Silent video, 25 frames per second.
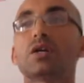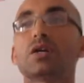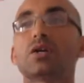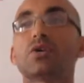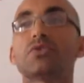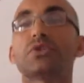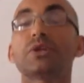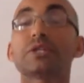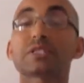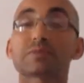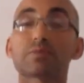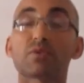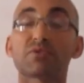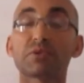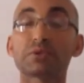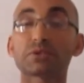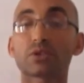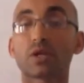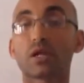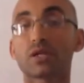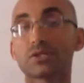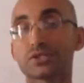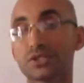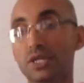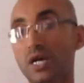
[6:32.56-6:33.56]
This movement
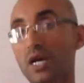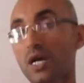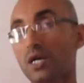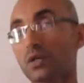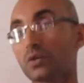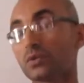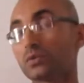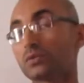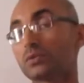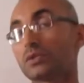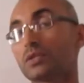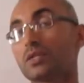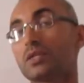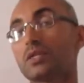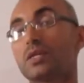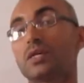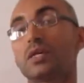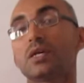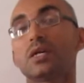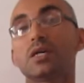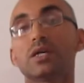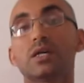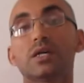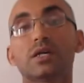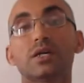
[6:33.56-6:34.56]
also,
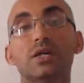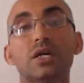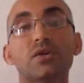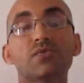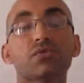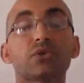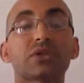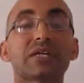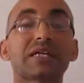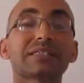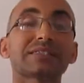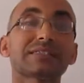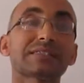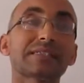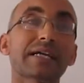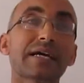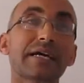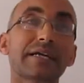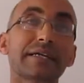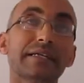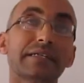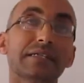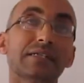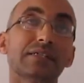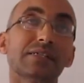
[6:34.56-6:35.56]
if we can
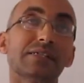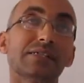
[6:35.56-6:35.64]
say,